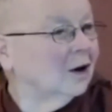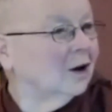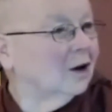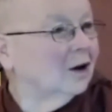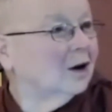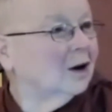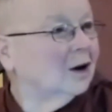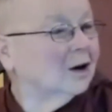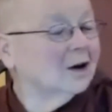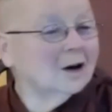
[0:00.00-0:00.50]

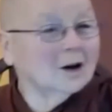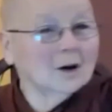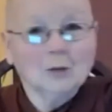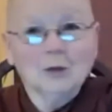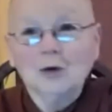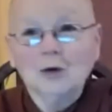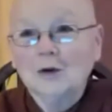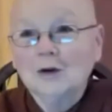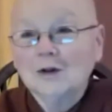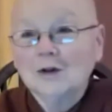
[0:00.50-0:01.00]
Again,
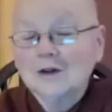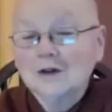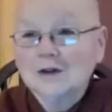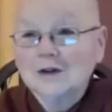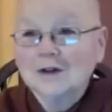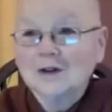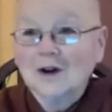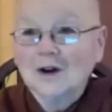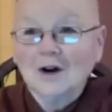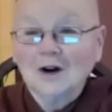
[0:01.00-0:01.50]
prudence
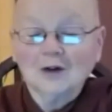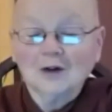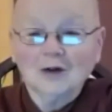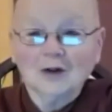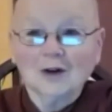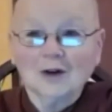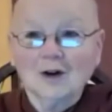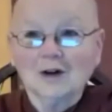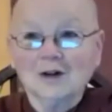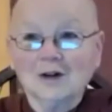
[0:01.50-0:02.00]
is kind of a
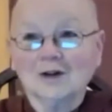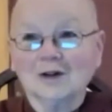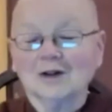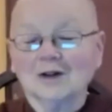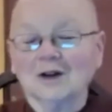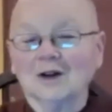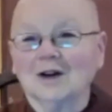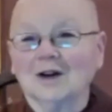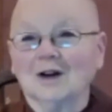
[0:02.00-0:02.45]
nice,